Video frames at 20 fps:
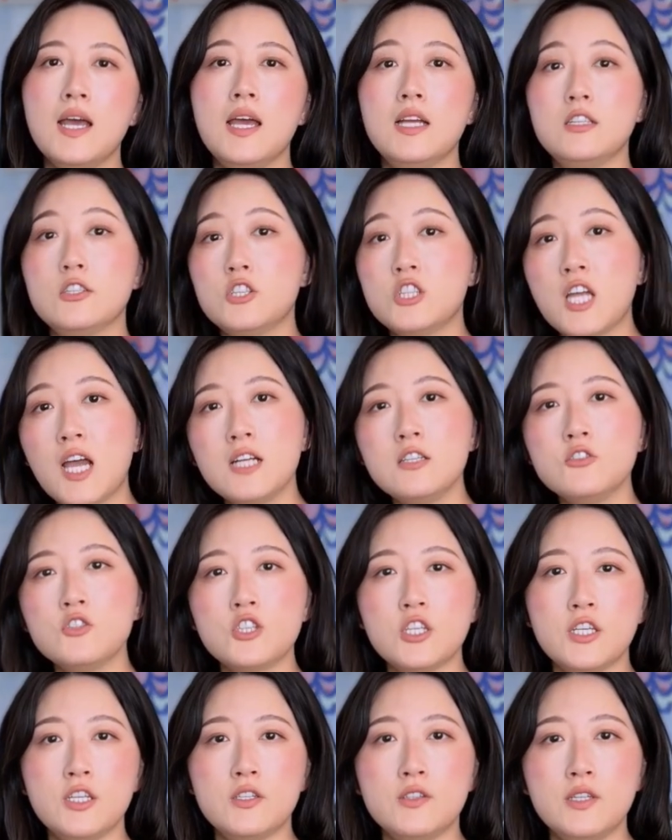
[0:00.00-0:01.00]
And the
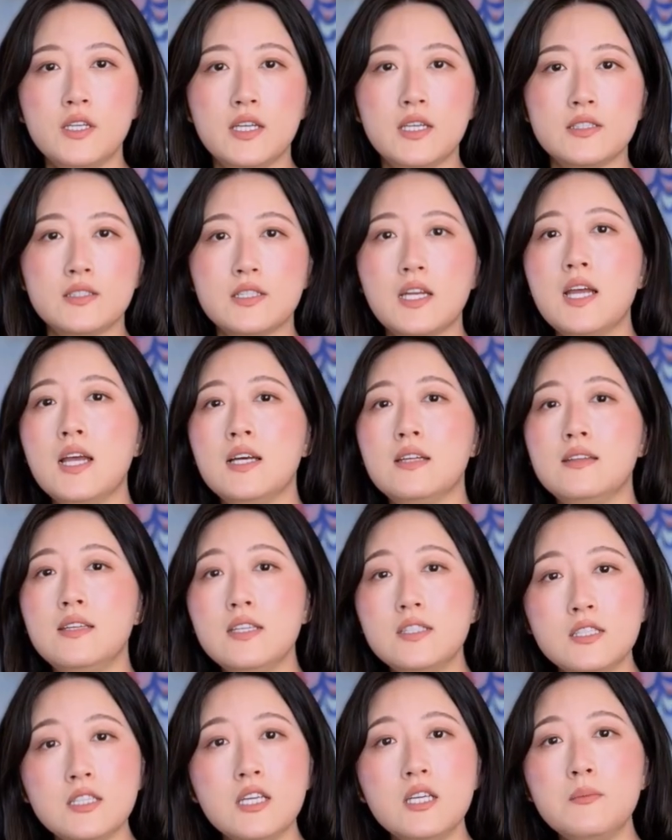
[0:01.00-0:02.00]
challenge here is
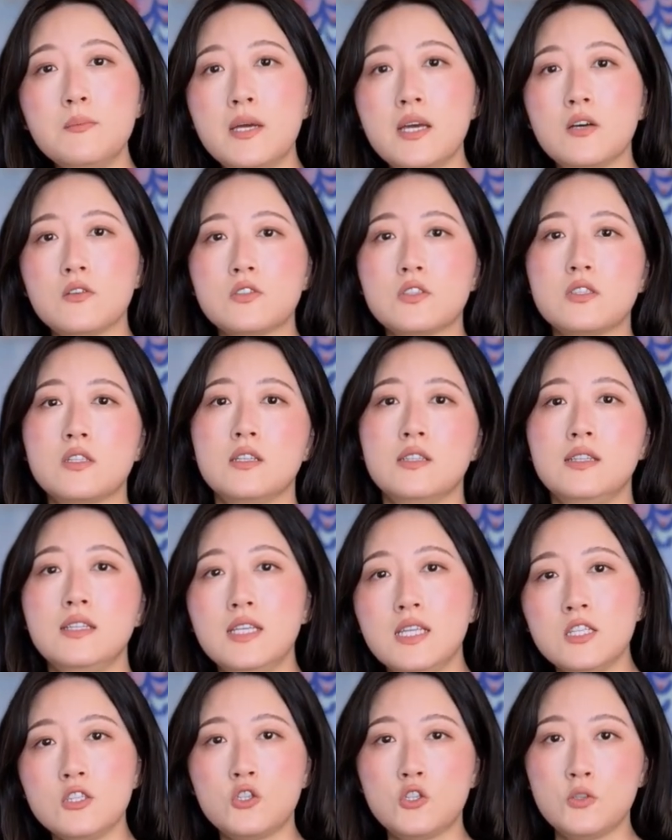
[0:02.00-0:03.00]
these emails
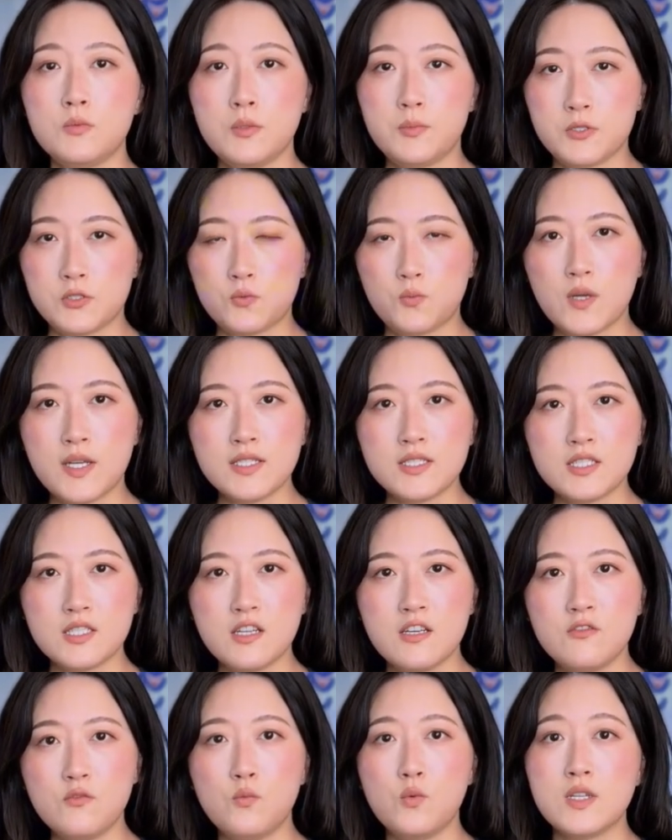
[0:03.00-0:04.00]
need to be
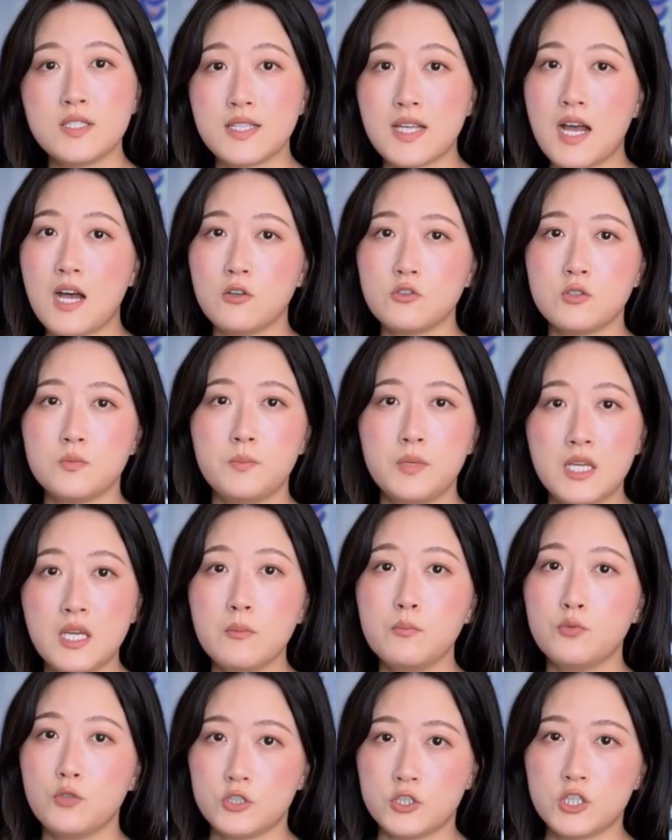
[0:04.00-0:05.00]
persuasive without
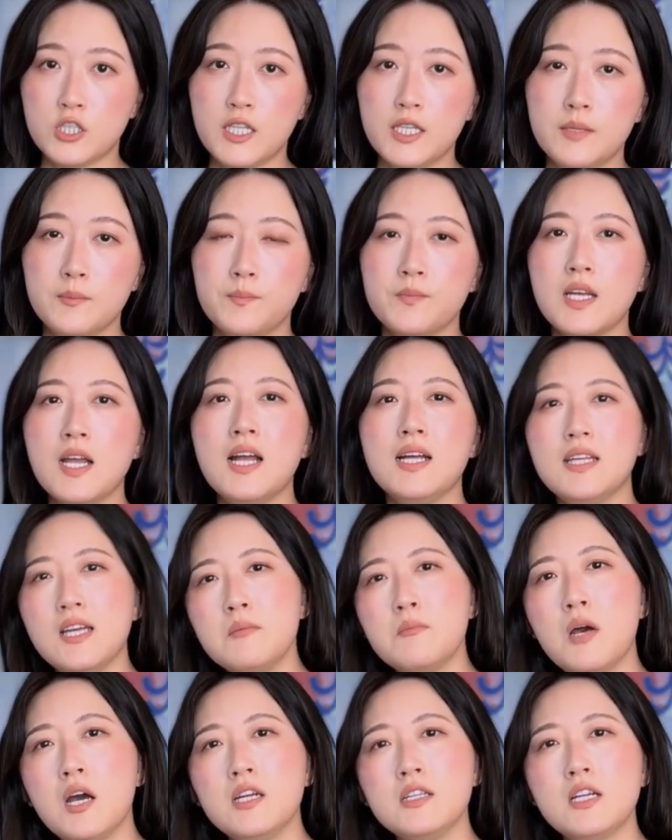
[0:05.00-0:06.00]
being pushy.
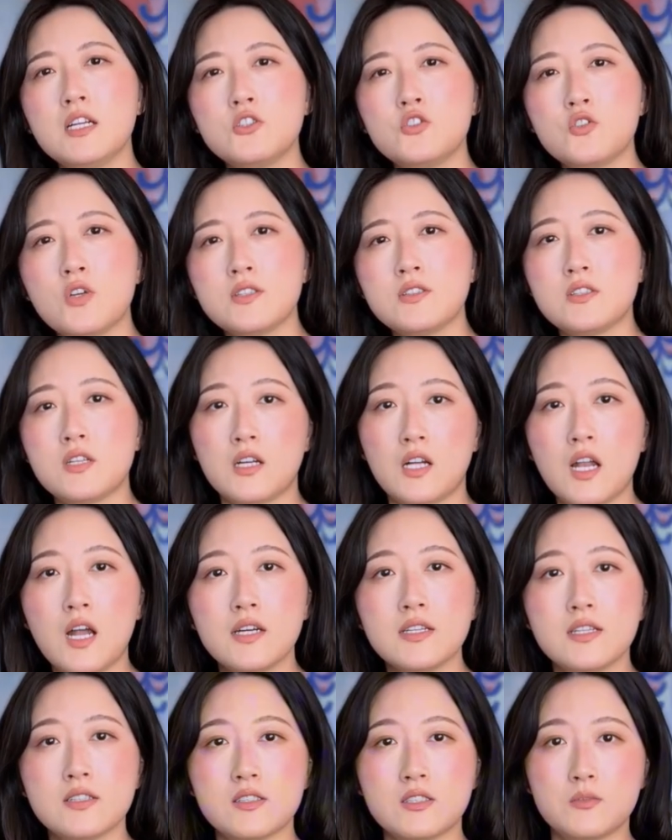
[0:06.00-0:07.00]
They might address the
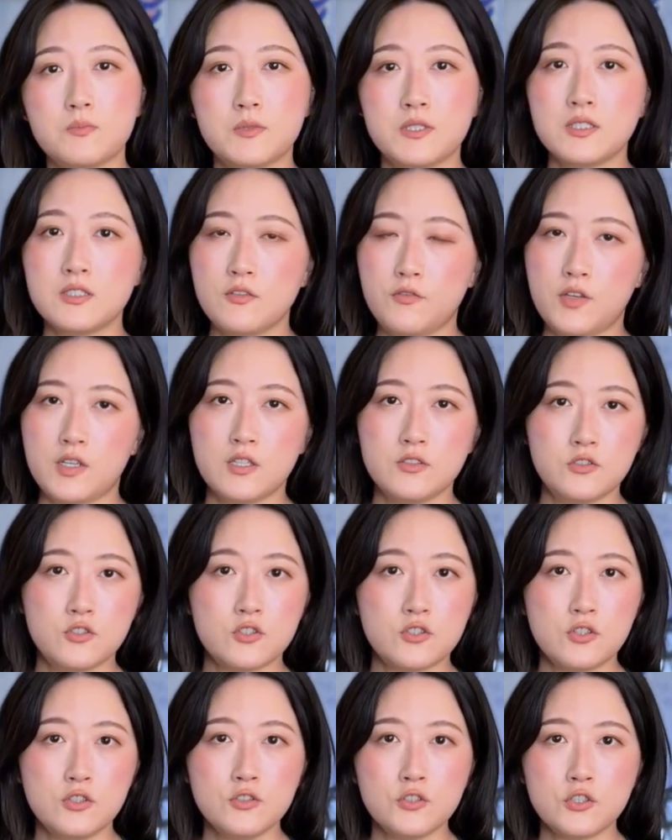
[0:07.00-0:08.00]
client's specific
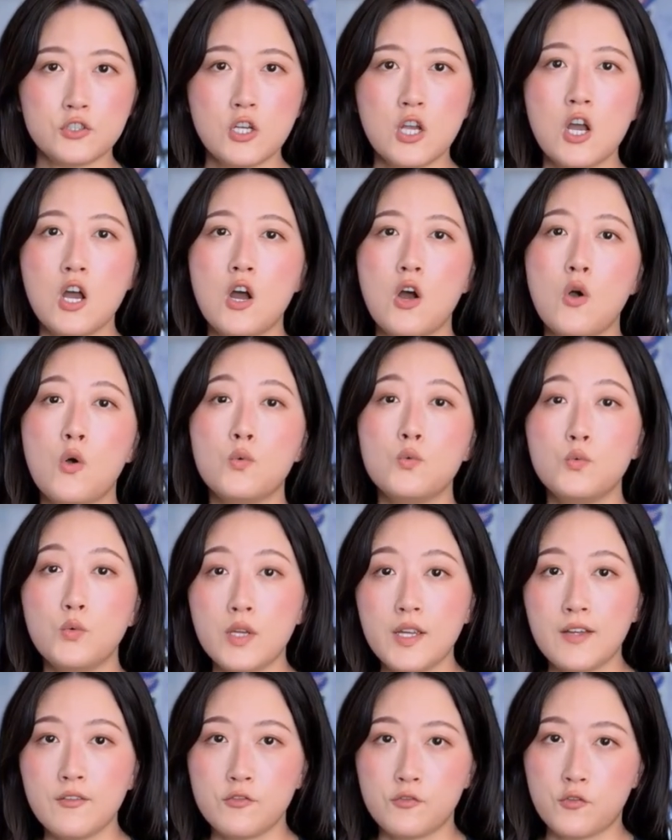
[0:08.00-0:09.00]
concerns or
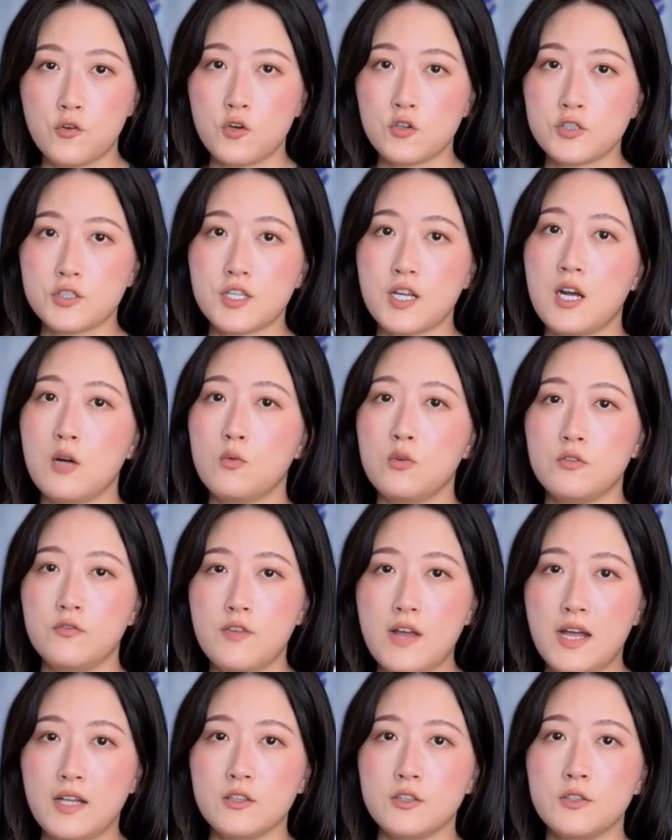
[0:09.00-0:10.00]
reinforce our
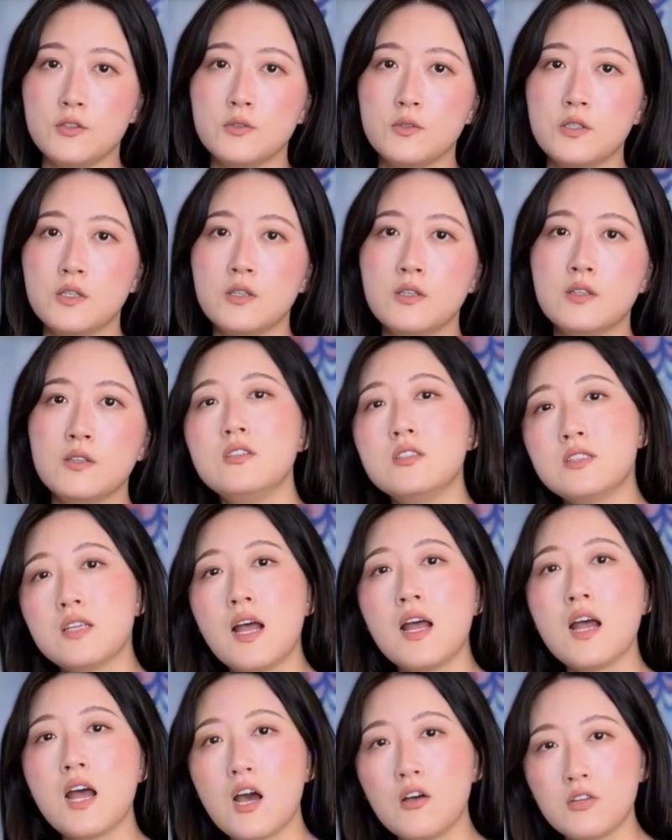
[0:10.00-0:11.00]
value. The
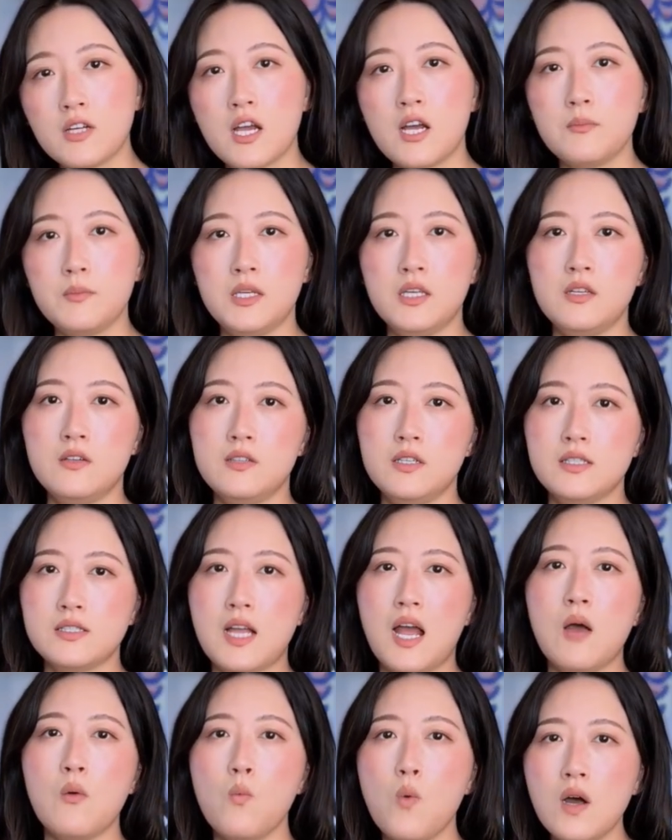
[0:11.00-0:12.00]
desired outcome here is
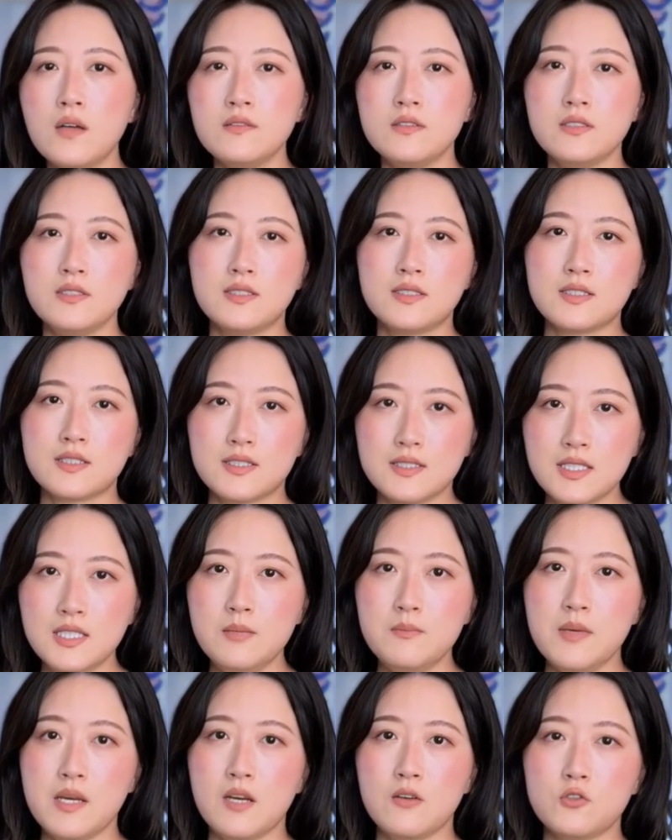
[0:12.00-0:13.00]
I want these
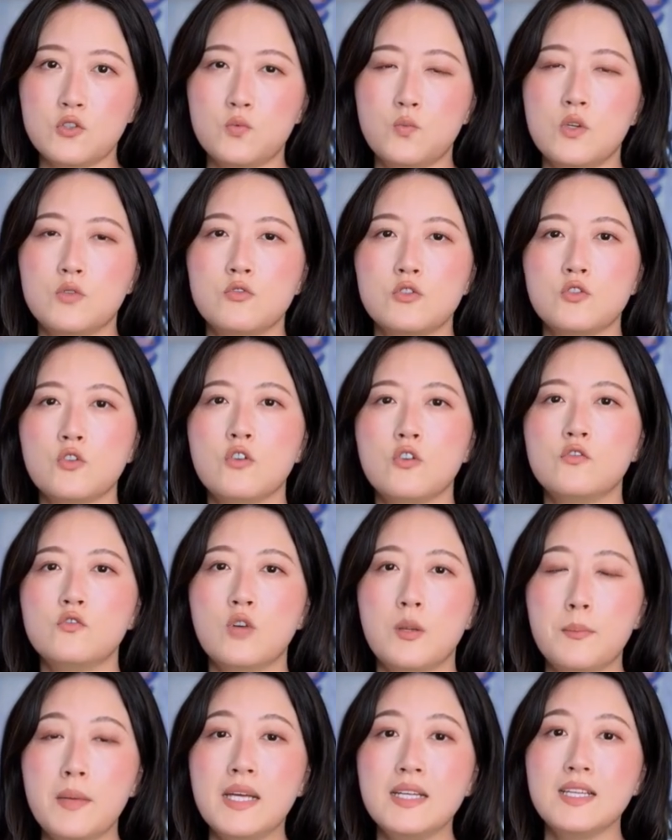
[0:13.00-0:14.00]
emails will resolve
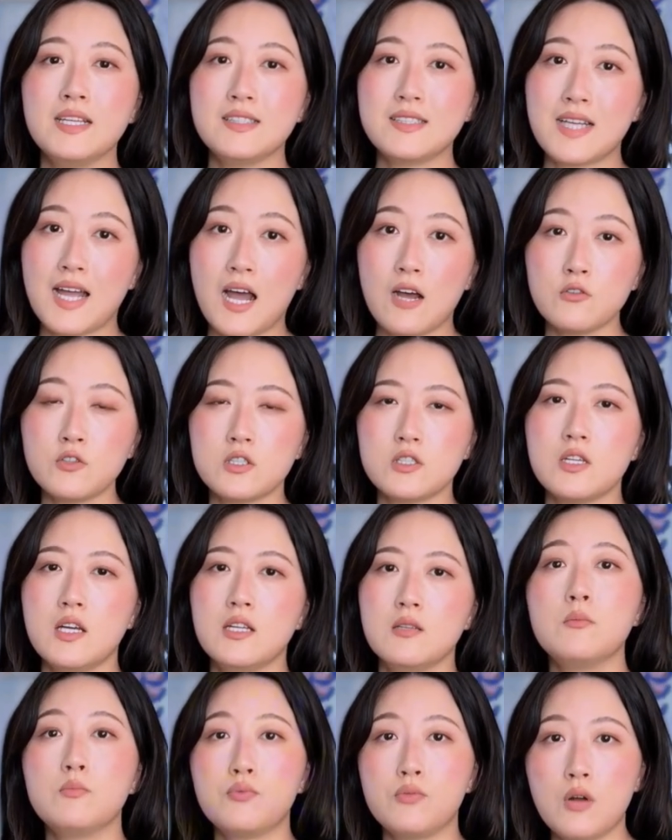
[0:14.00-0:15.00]
remaining doubts
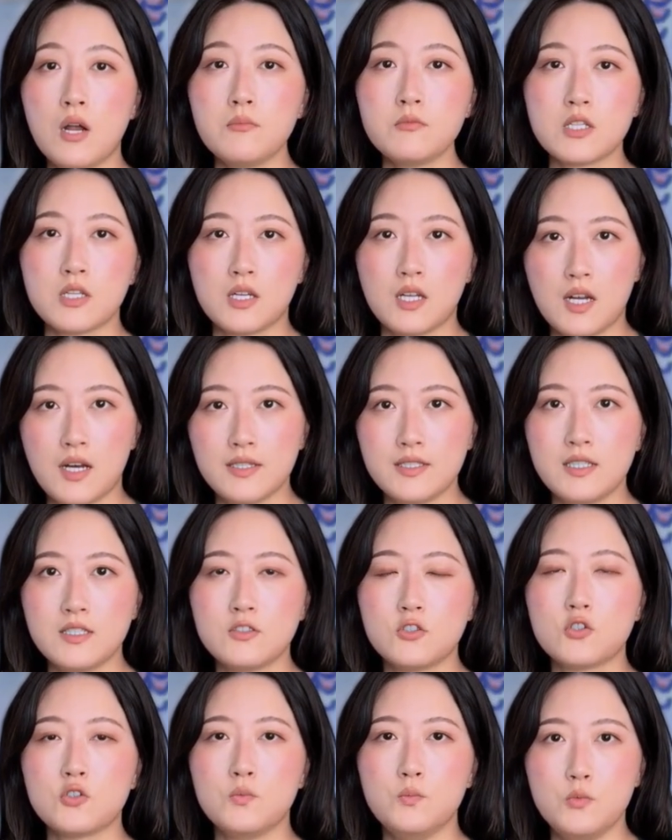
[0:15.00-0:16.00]
and prompt the
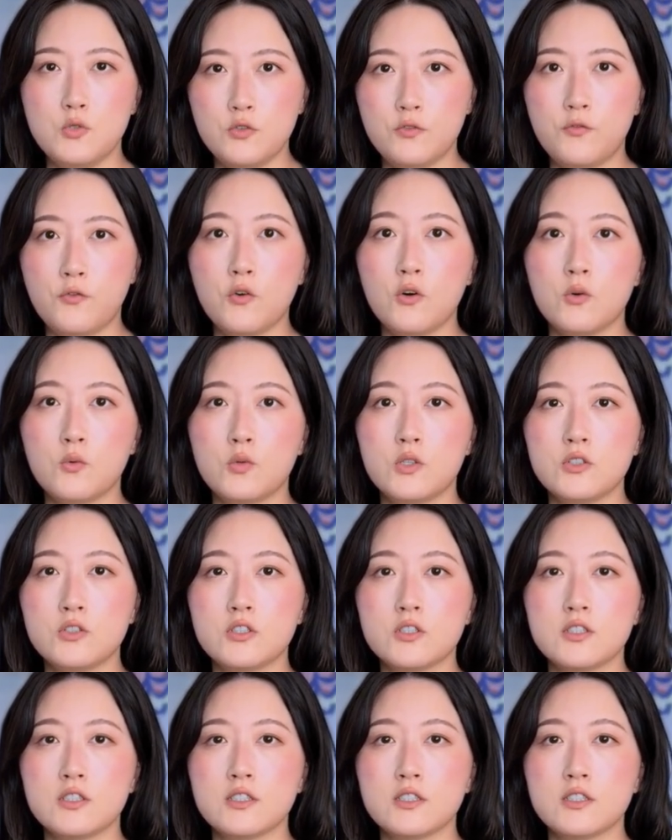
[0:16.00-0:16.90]
client to move forward.